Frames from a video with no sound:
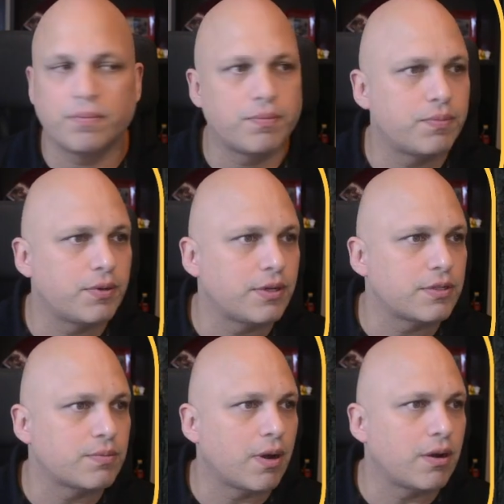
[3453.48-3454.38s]
pretty
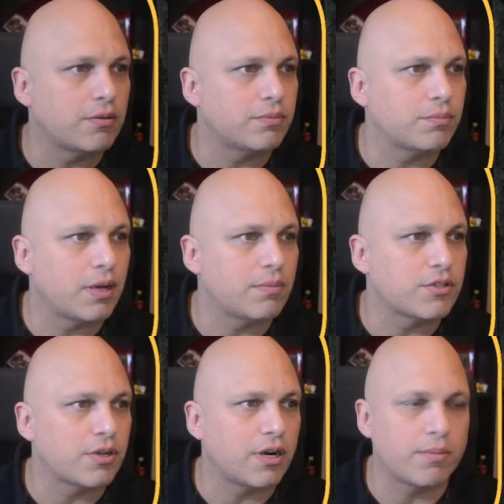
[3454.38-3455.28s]
small. I'm
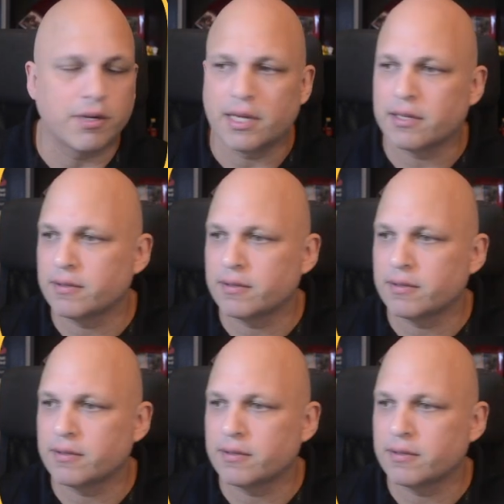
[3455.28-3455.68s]
sorry about that.